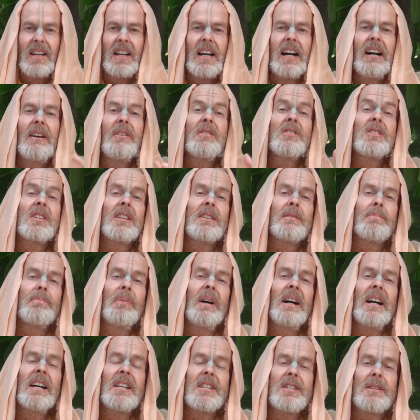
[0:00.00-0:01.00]
How is it
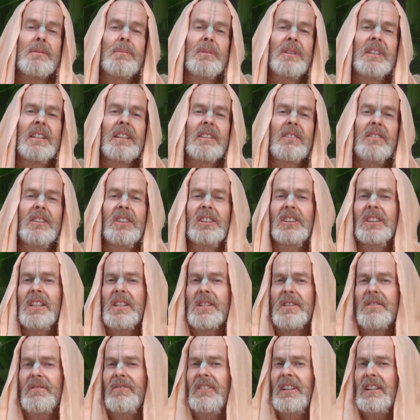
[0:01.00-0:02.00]
possible that
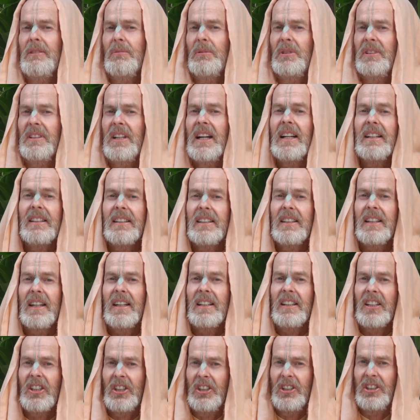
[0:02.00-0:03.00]
Krishna's feet will not
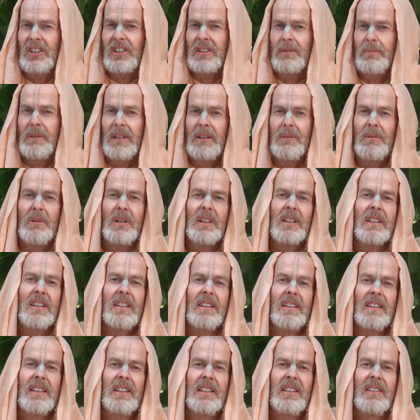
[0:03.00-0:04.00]
get hurt by
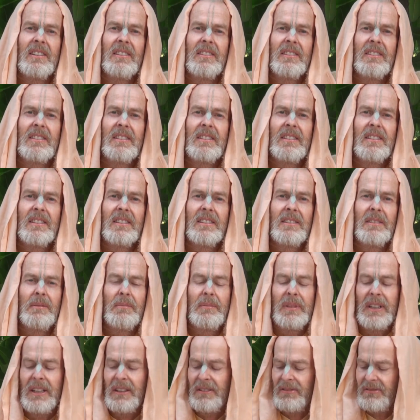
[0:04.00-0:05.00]
walking there,
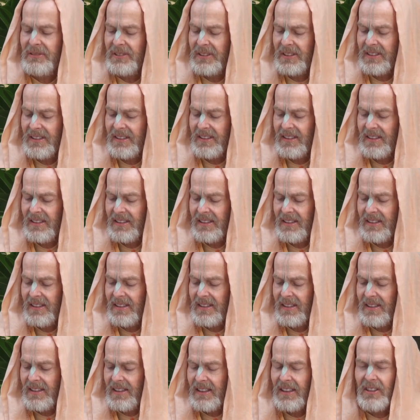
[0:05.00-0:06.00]
barefoot?
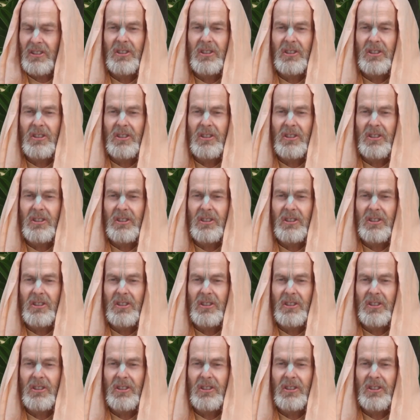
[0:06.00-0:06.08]
The